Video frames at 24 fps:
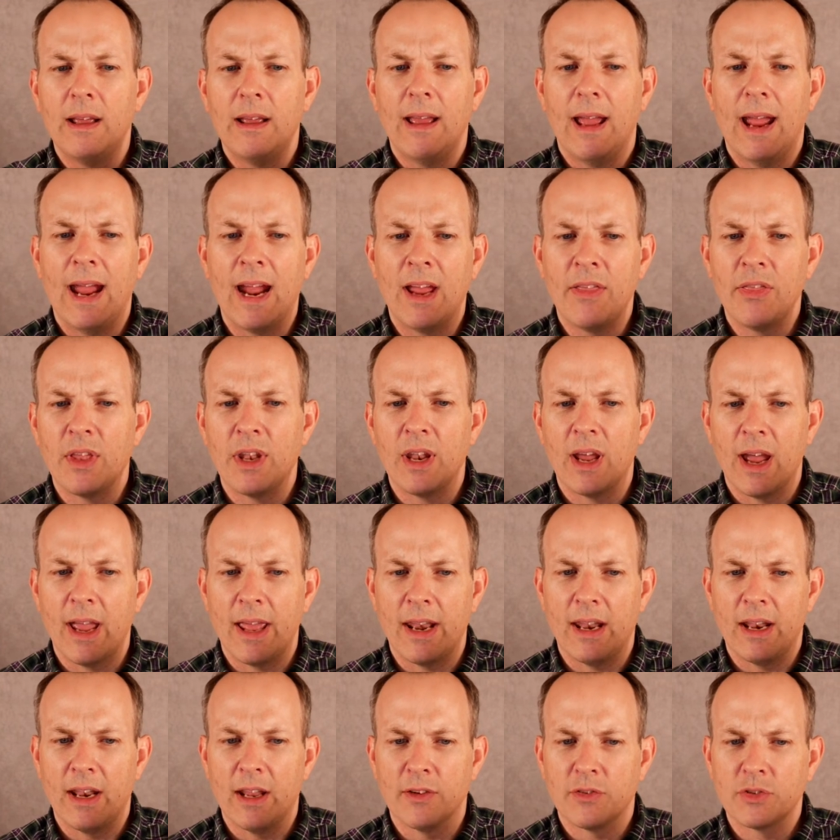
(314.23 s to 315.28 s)
and the knight
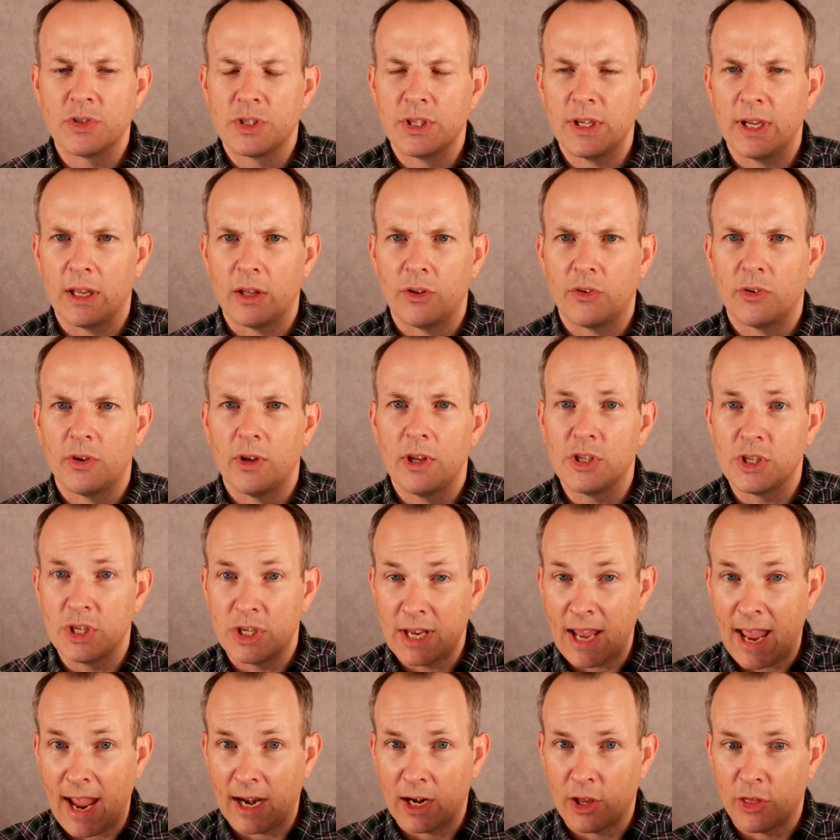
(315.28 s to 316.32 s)
at f six. It's
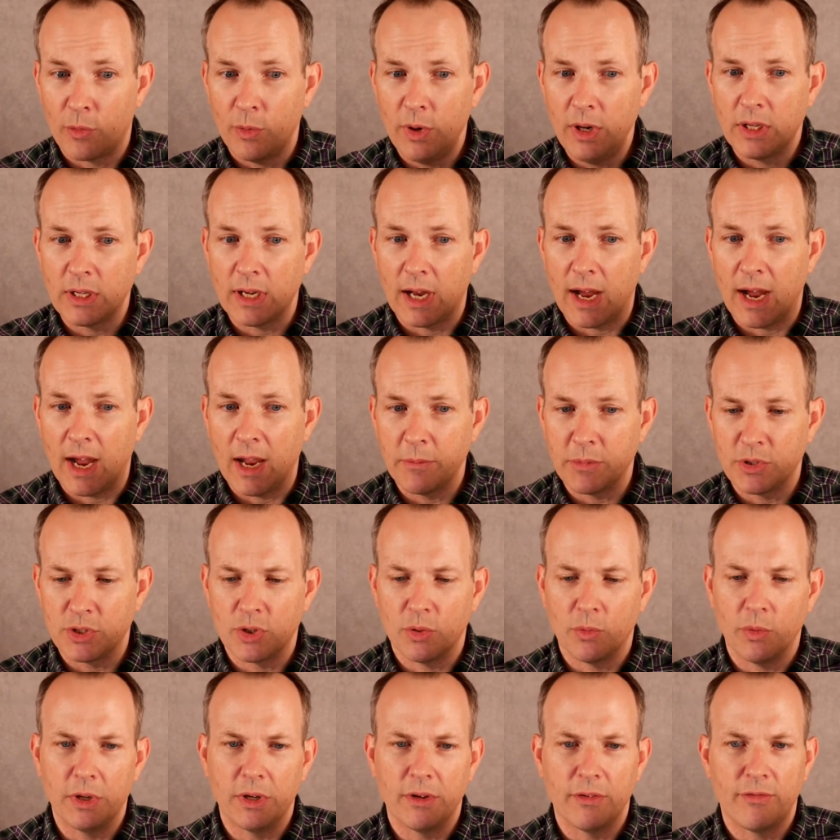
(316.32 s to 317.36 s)
attacked three times, it's
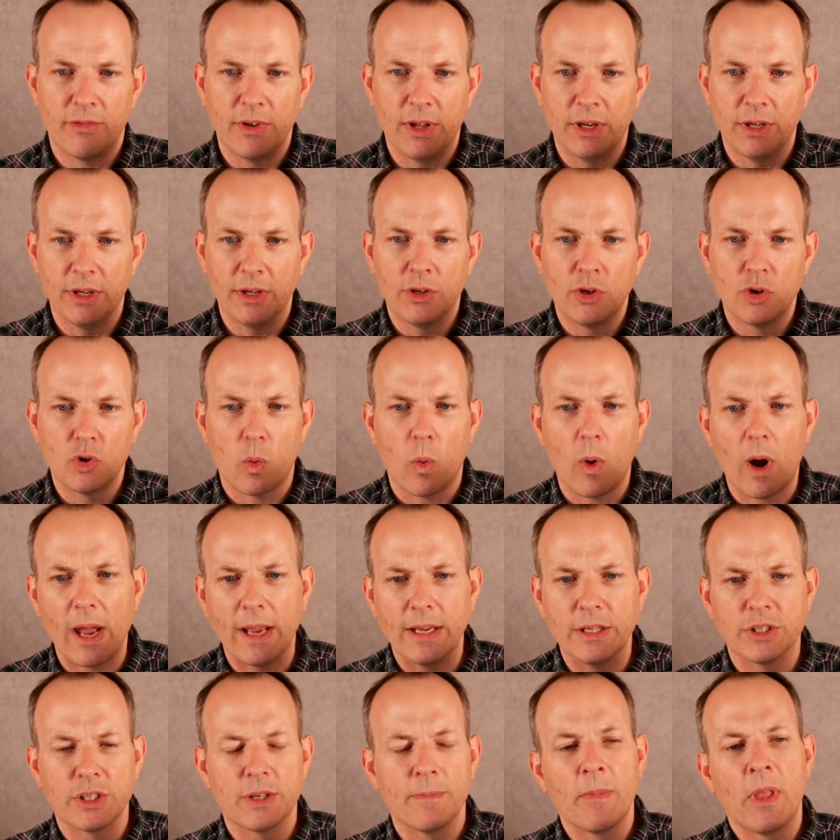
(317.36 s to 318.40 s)
only defended
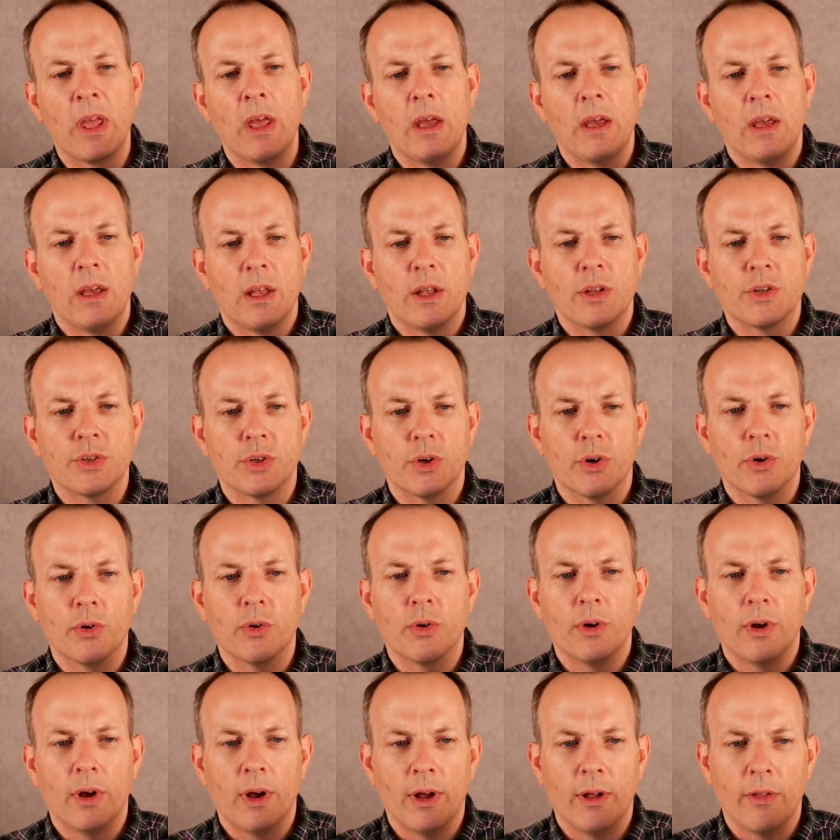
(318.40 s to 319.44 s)
twice. So
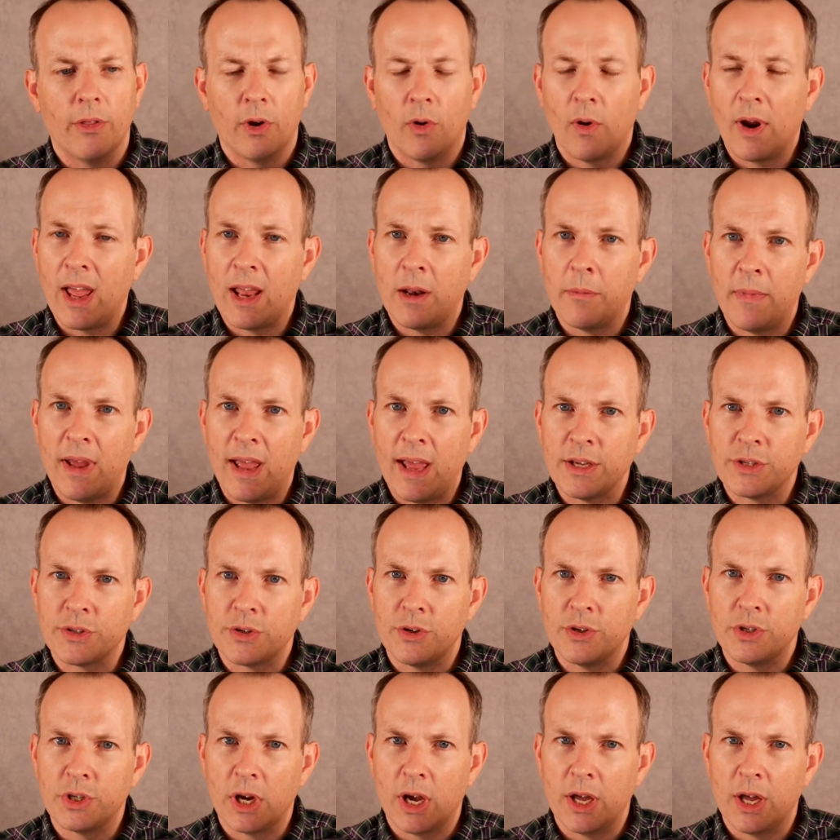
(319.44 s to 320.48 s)
uh, the
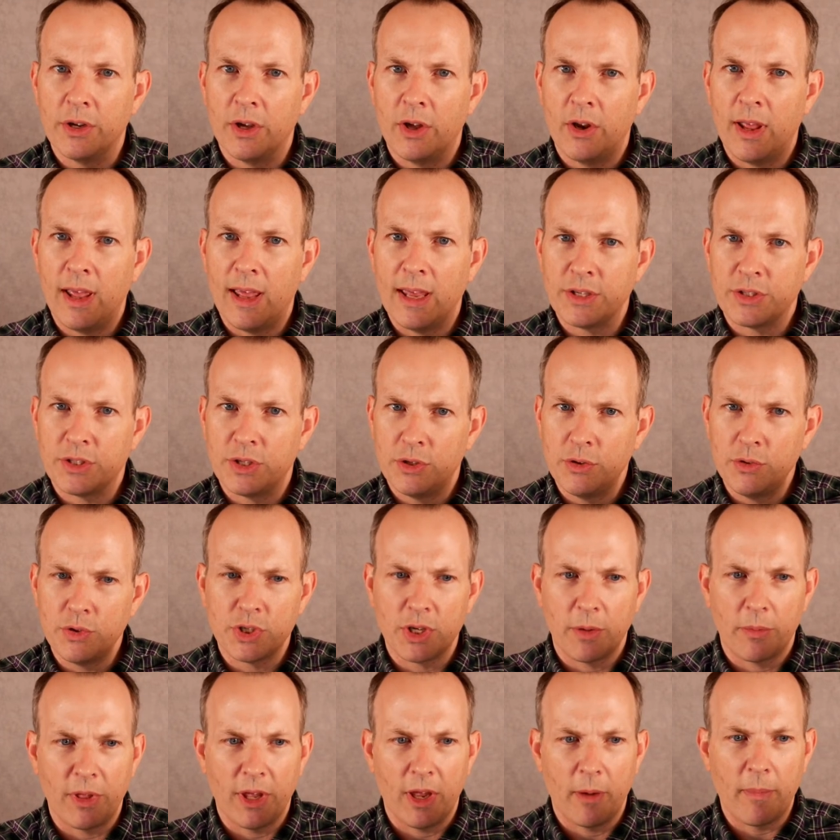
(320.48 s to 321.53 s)
Grandmaster, John Nunn, has to do
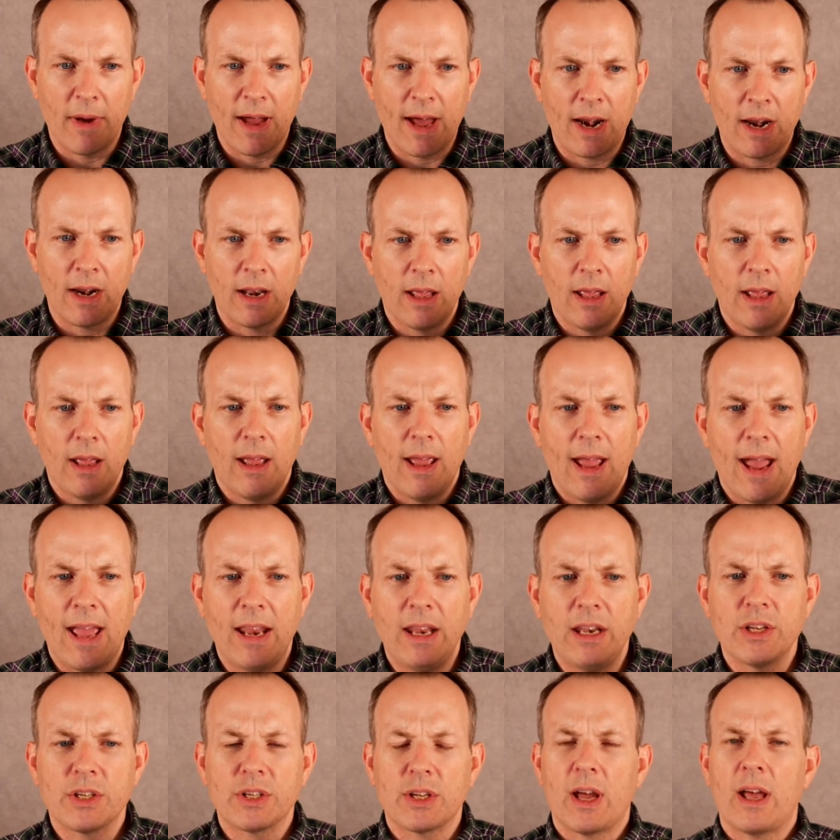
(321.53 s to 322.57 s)
something about it, and
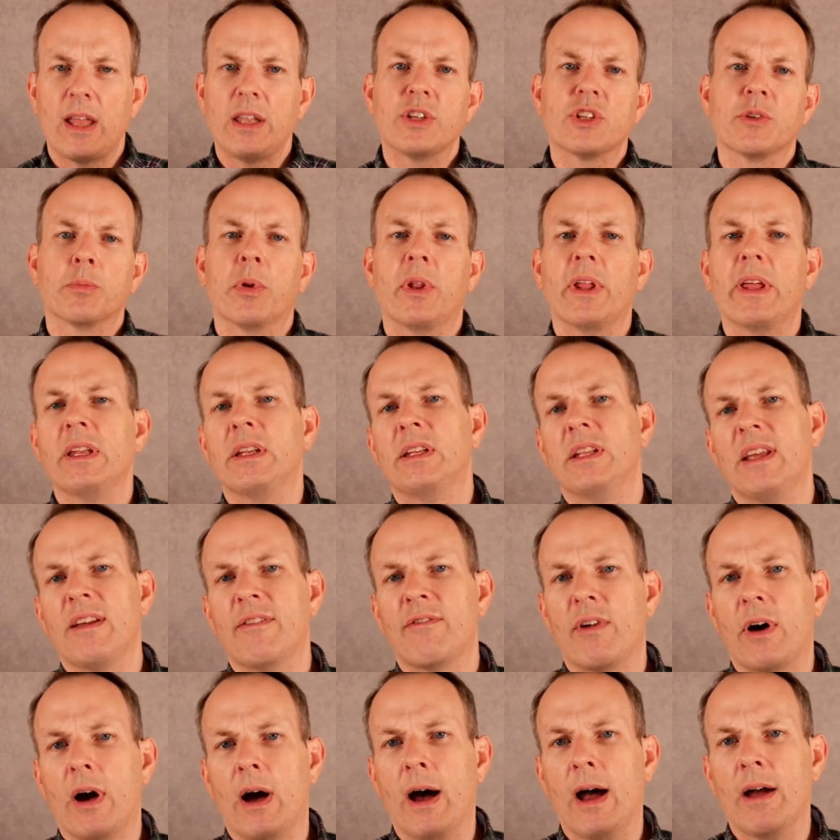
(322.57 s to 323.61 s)
he decides to play d
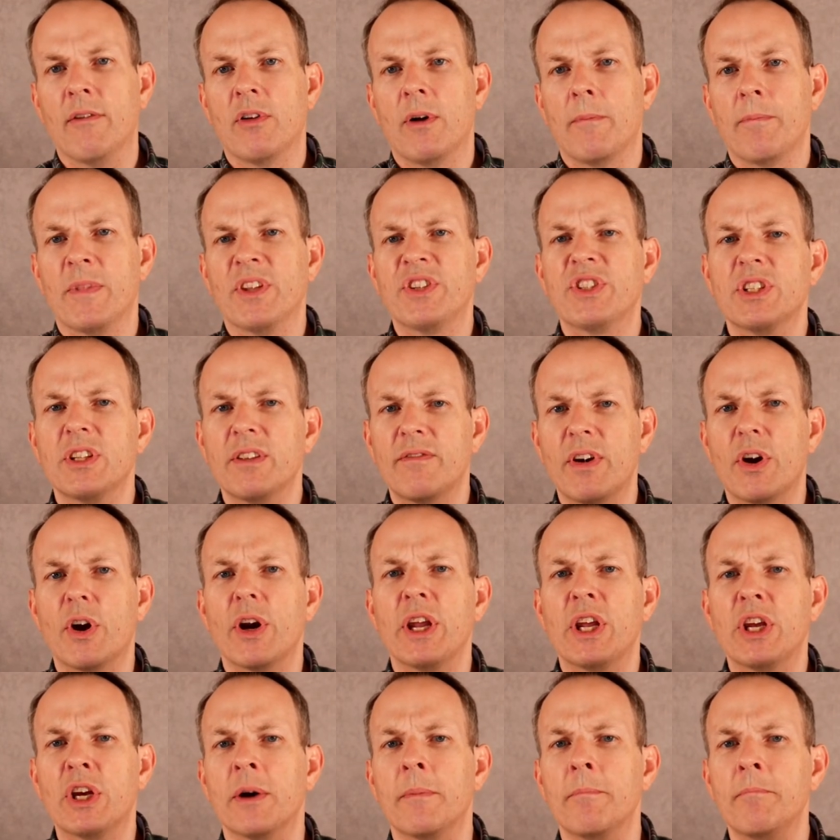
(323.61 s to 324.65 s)
five. This is a very
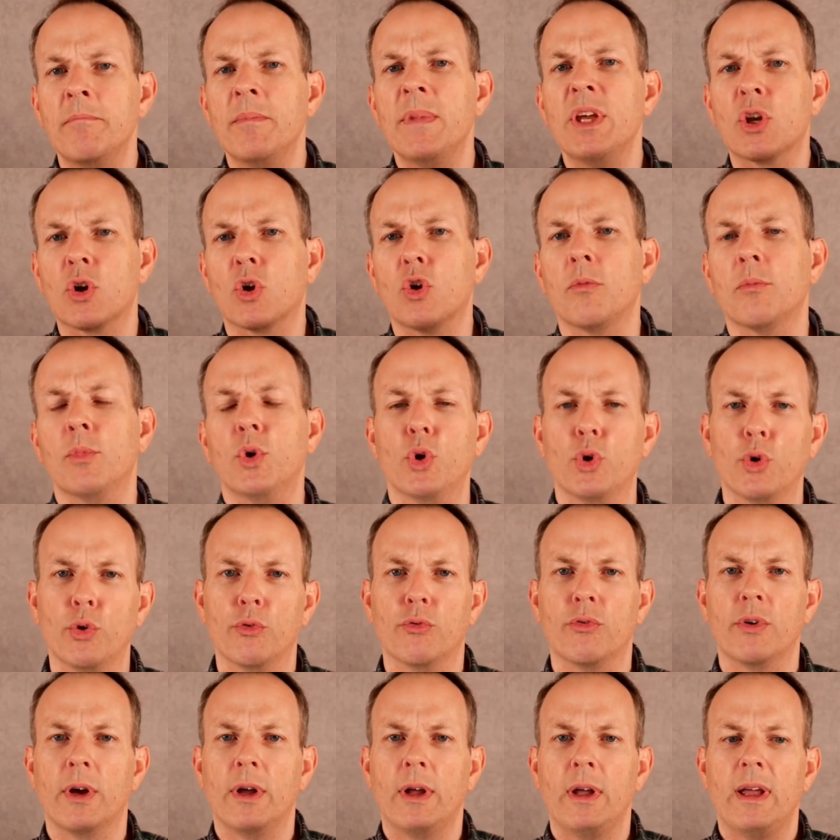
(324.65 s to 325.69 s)
committal move.